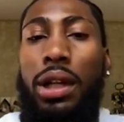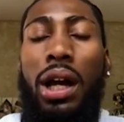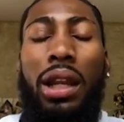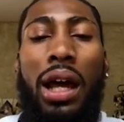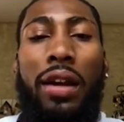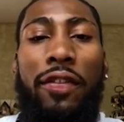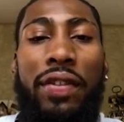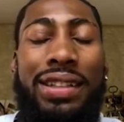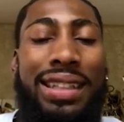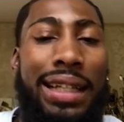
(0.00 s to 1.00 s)
a lot of
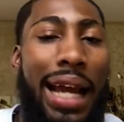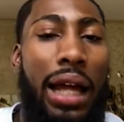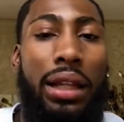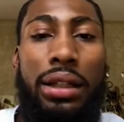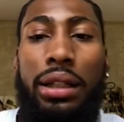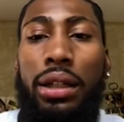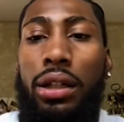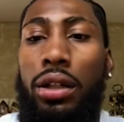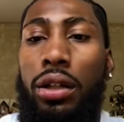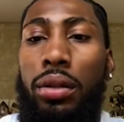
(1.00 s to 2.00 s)
physicality,
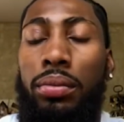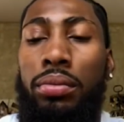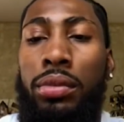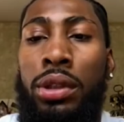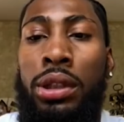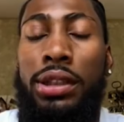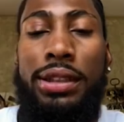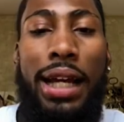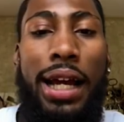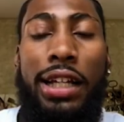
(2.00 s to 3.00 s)
um,
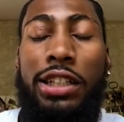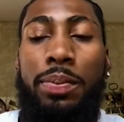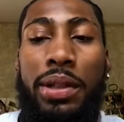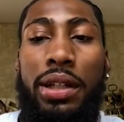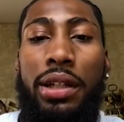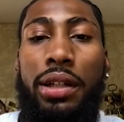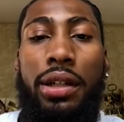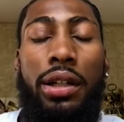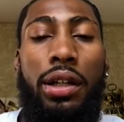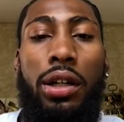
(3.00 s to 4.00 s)
size, speed,
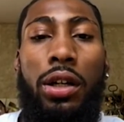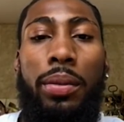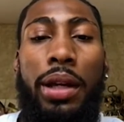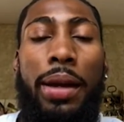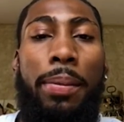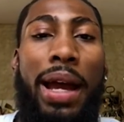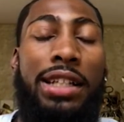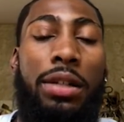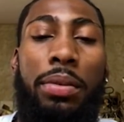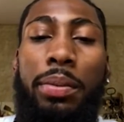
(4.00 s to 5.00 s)
um, and
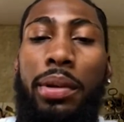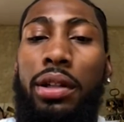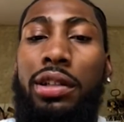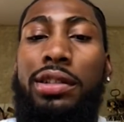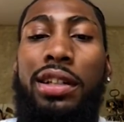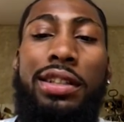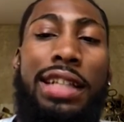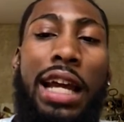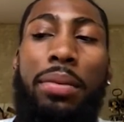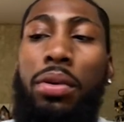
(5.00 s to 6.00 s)
matchup ability to the
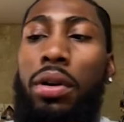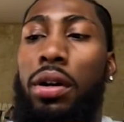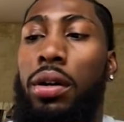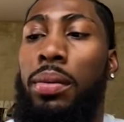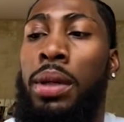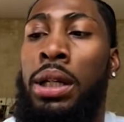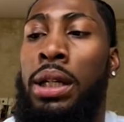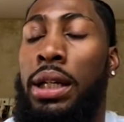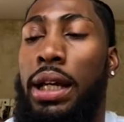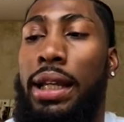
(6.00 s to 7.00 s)
table. Um,
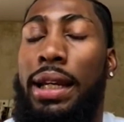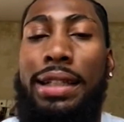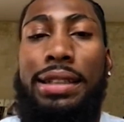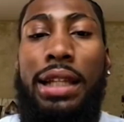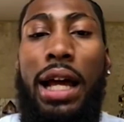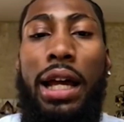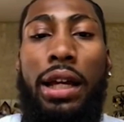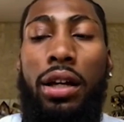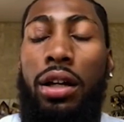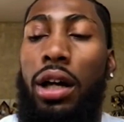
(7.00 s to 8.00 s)
in that slot,
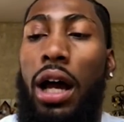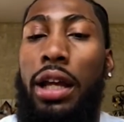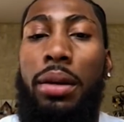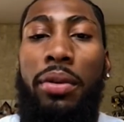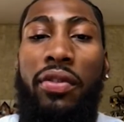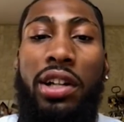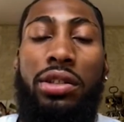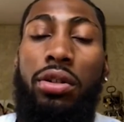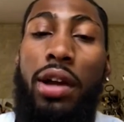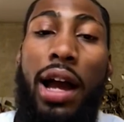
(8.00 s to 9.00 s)
uh, I am a
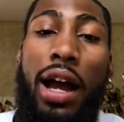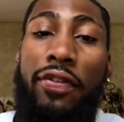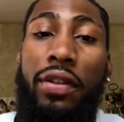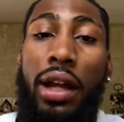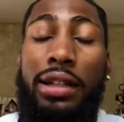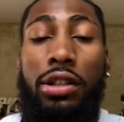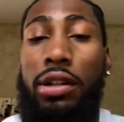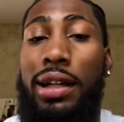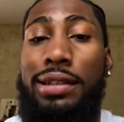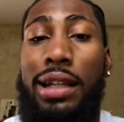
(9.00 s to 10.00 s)
versatile guy. I feel like so
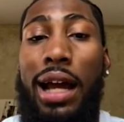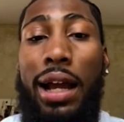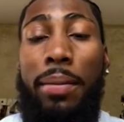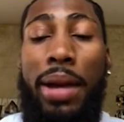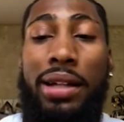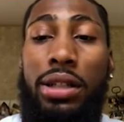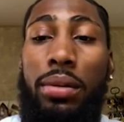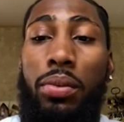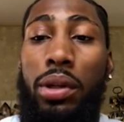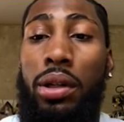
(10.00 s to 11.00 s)
in that slot, I can match
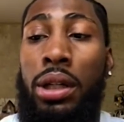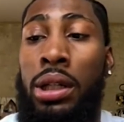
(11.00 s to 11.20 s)
up with